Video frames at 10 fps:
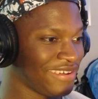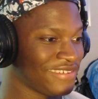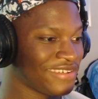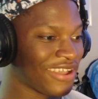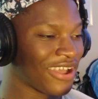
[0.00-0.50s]

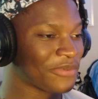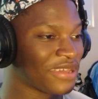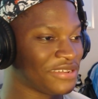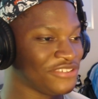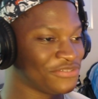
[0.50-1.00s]
Nah, I'm
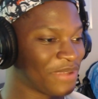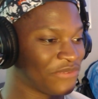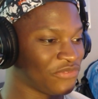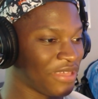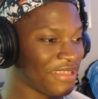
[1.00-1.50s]
about to use my
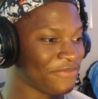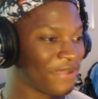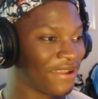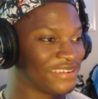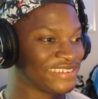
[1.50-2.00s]
flame
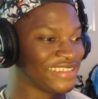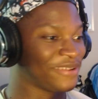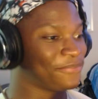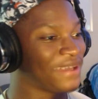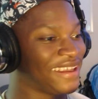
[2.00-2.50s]
powers to get
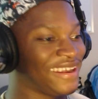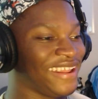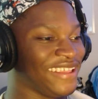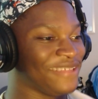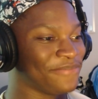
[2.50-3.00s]
up out of there.
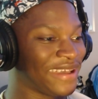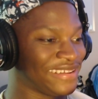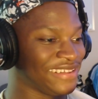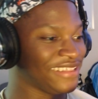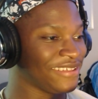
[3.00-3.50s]
He ain't about
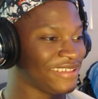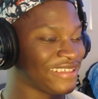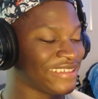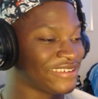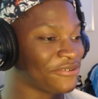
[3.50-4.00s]
to eat.
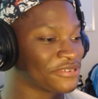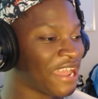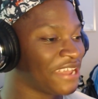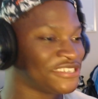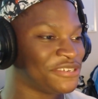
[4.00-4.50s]
Don't
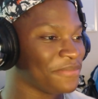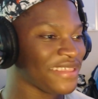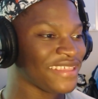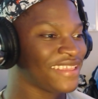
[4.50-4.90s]
touch me.